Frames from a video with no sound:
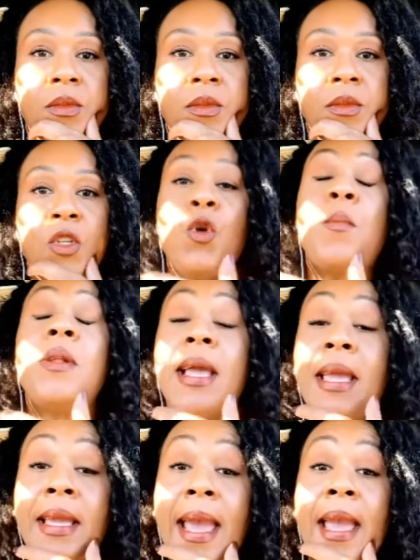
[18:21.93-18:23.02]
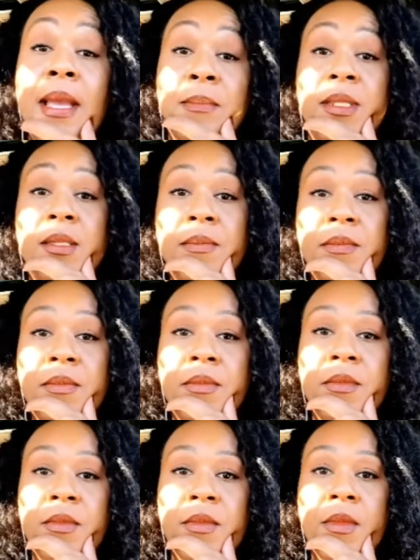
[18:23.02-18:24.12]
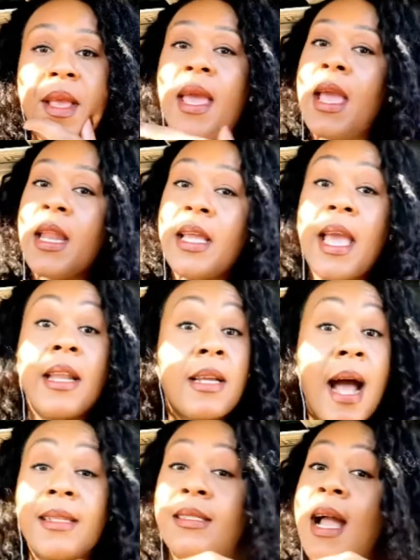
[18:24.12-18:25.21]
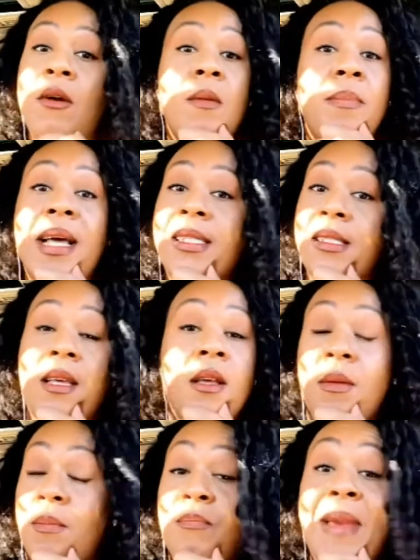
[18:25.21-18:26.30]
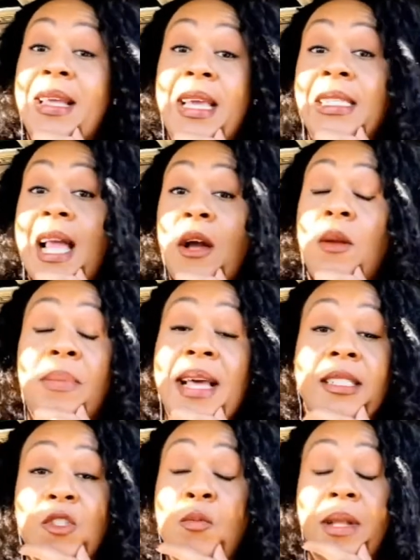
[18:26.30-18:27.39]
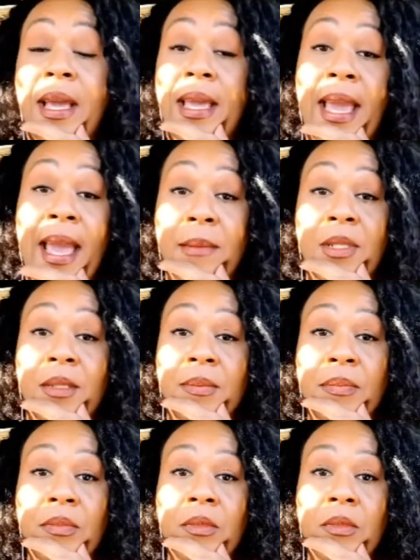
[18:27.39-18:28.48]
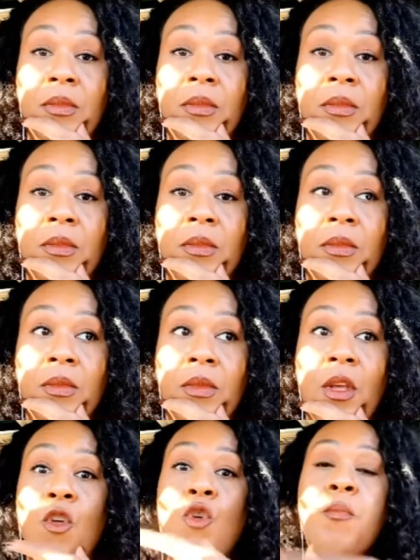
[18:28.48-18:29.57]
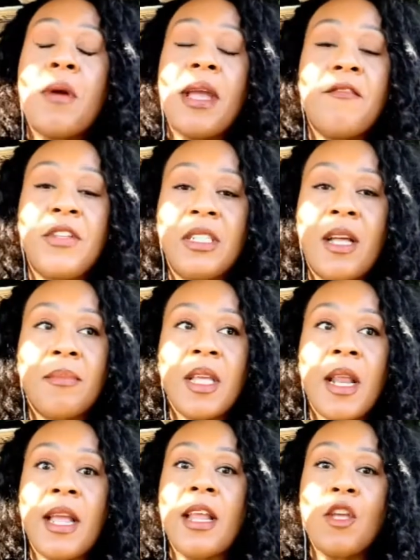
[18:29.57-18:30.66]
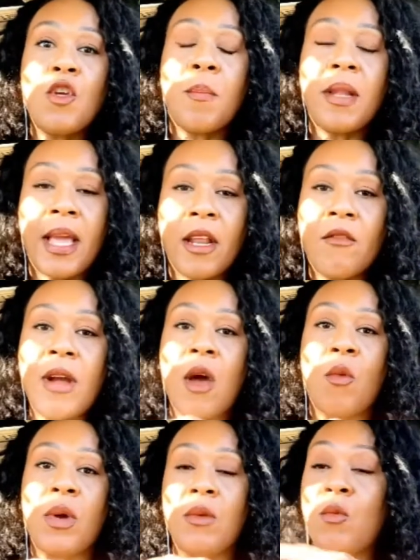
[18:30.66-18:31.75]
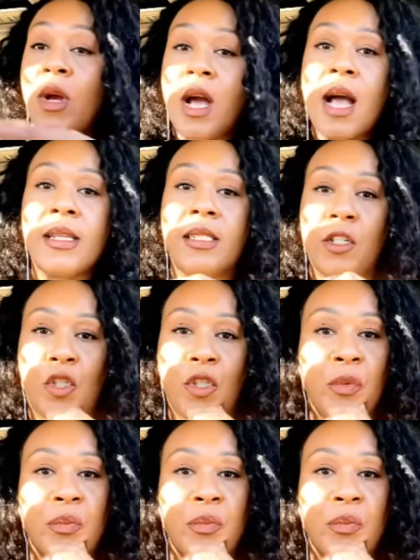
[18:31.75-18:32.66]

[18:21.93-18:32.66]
You playing games. And again, God's not going to bless. He's not going to bless you playing games. You praying for something and then you're playing around with what God sent you.